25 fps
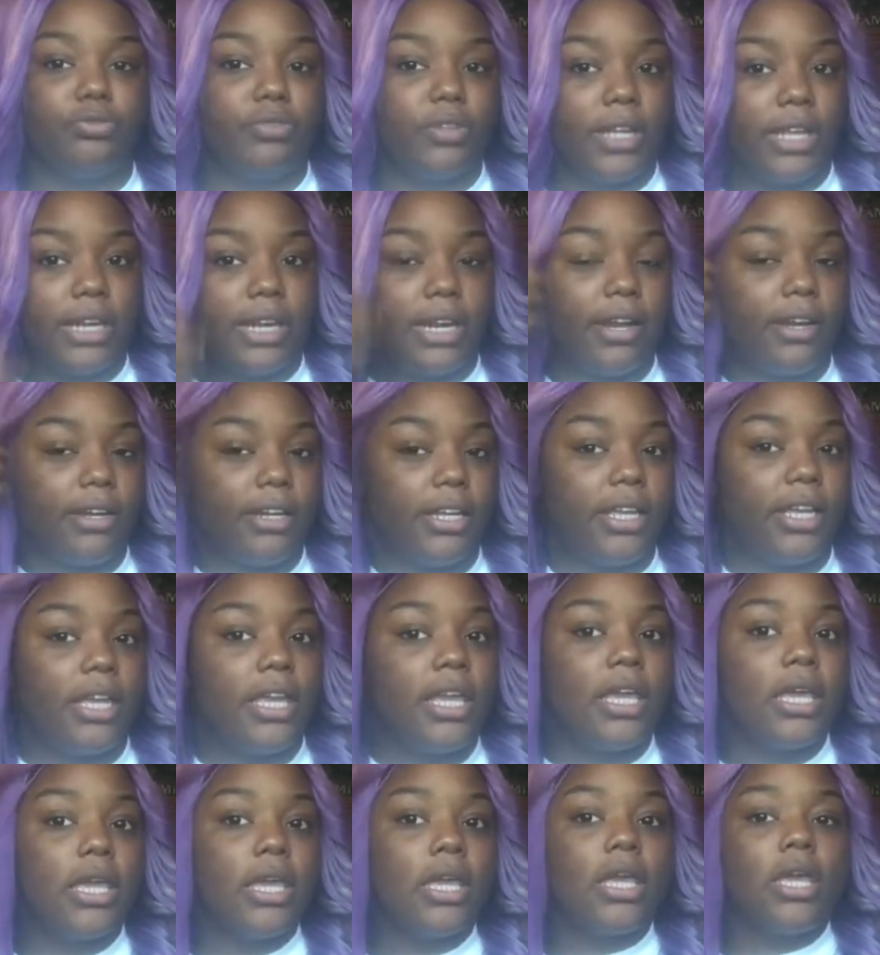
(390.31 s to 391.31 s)
flat iron it.
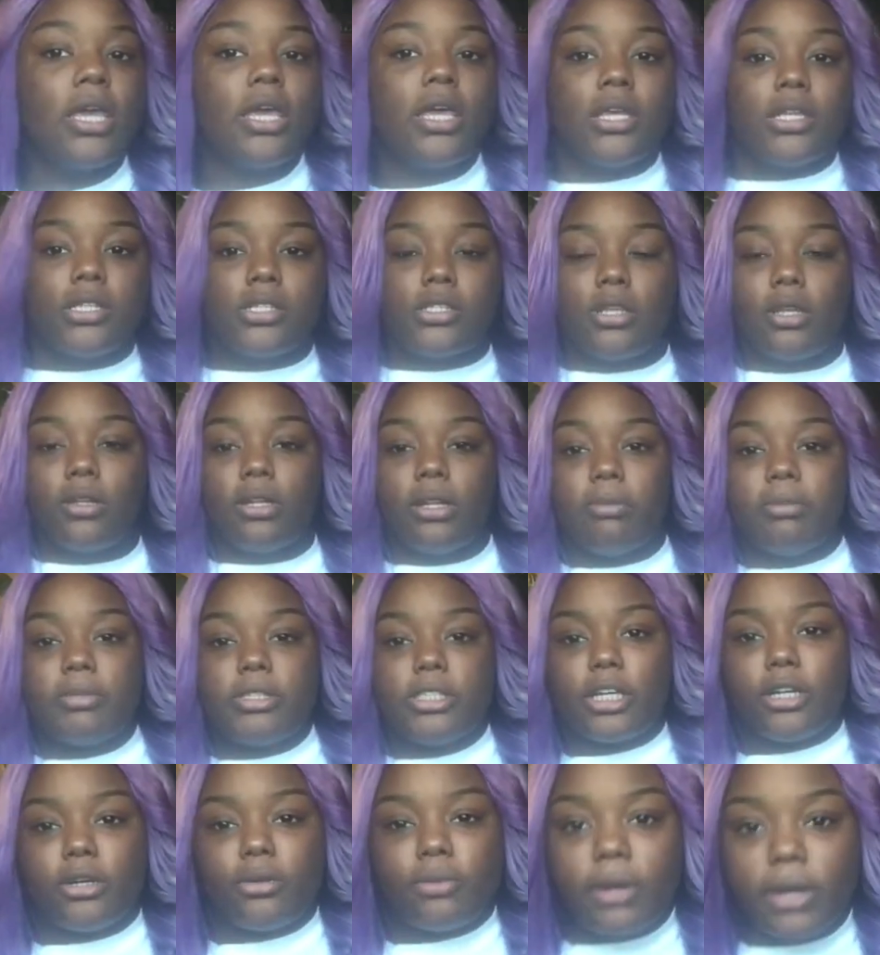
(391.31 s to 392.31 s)
So let me
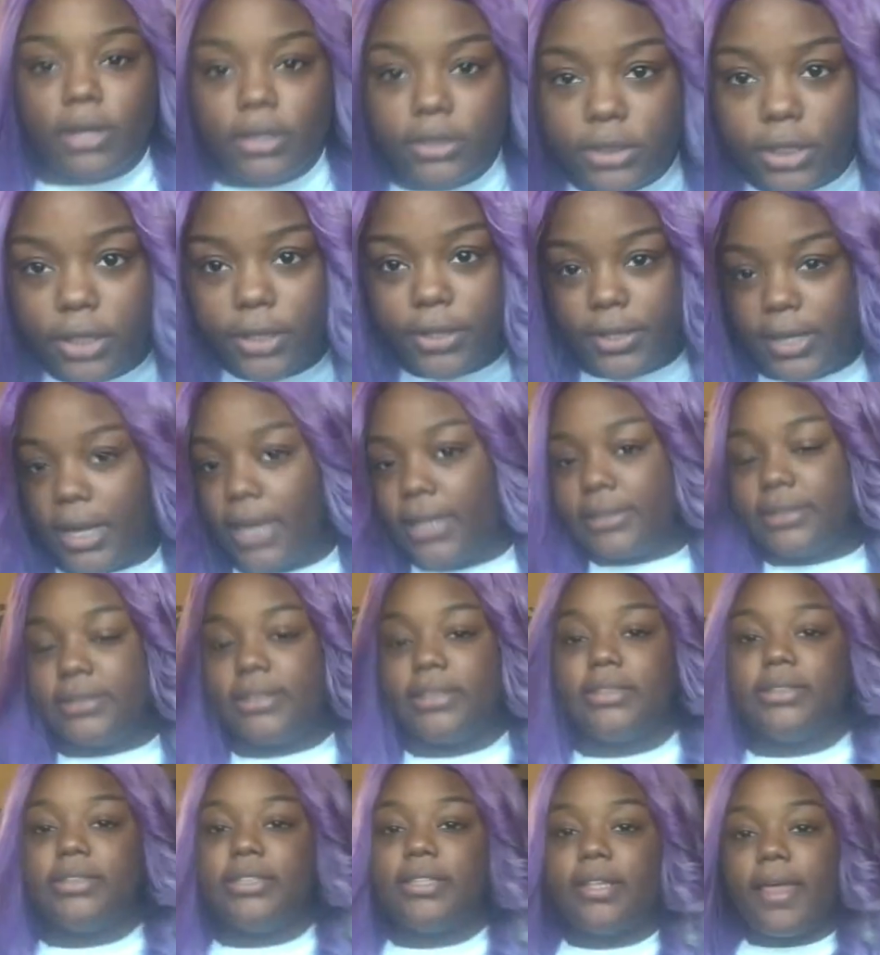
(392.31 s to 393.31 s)
turn around so you guys
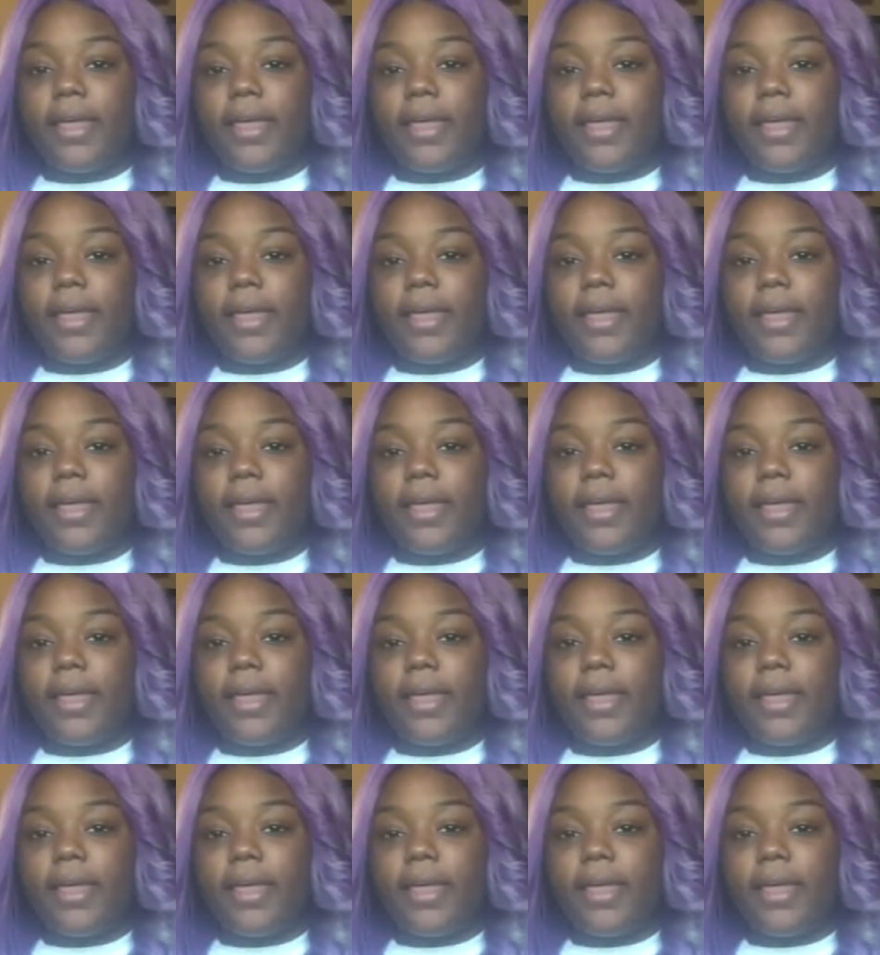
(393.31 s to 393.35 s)
can see